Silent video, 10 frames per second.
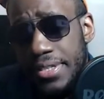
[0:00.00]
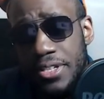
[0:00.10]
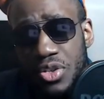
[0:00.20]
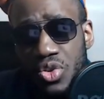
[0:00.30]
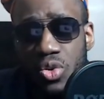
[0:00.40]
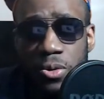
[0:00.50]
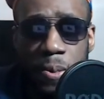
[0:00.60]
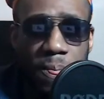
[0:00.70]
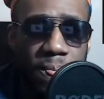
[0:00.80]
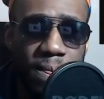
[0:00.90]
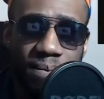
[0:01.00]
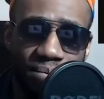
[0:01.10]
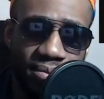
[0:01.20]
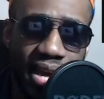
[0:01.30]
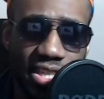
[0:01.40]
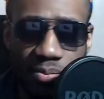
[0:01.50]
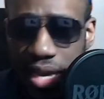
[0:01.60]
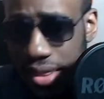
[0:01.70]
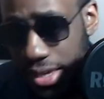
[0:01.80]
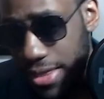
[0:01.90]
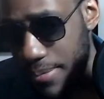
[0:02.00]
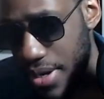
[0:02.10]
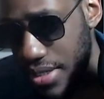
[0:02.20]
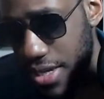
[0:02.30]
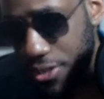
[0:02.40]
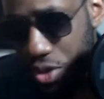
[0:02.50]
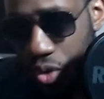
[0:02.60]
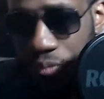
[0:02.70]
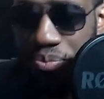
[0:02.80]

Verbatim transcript: So that's my thing then, man, is that, you know,